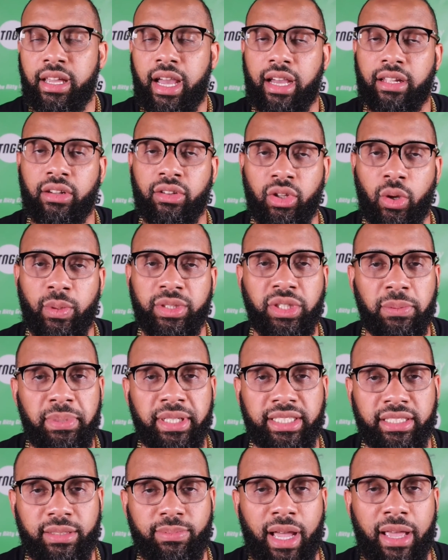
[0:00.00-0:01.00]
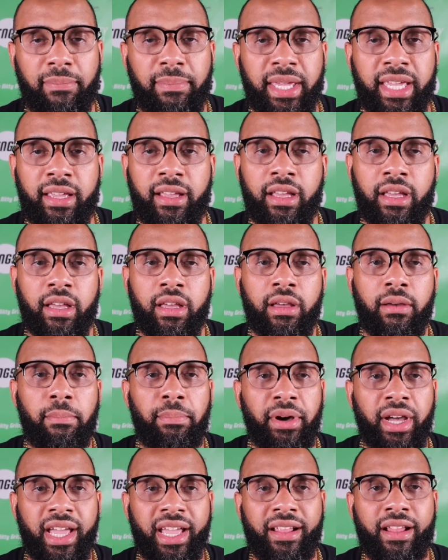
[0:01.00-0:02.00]
I don't know what your business might be,
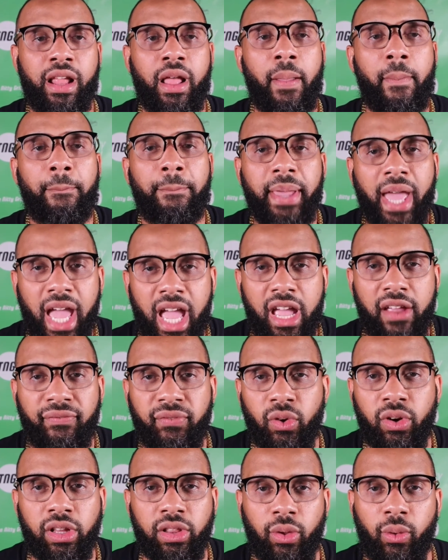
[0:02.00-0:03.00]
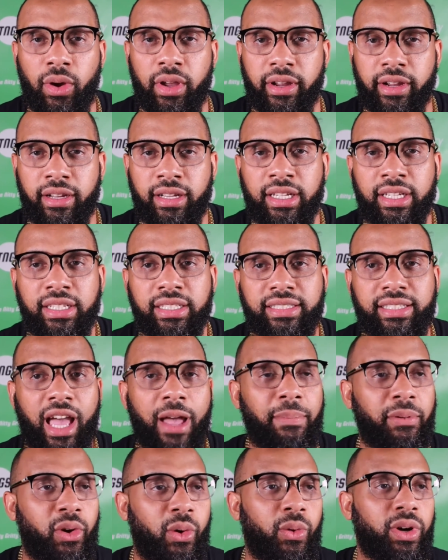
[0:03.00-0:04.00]
but pay for a lawyer.
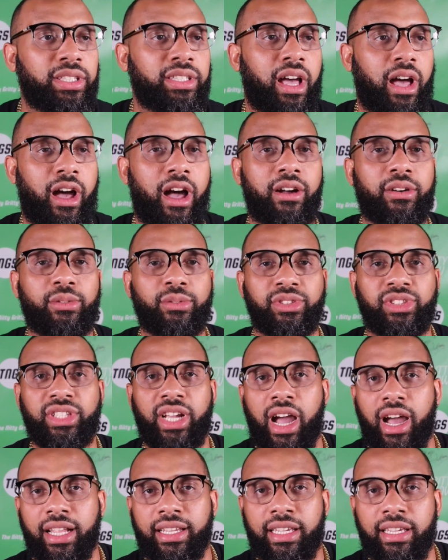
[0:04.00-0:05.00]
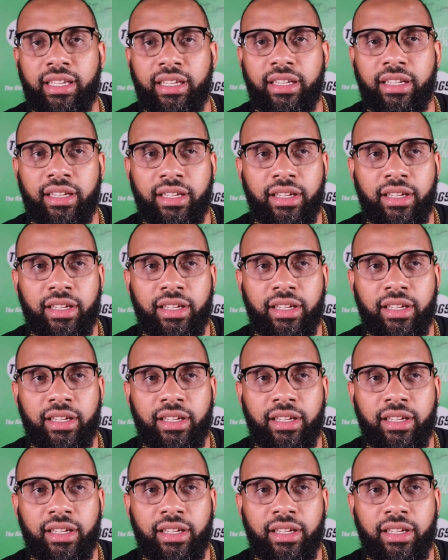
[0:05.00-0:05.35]
Stop going to Uncle Johnny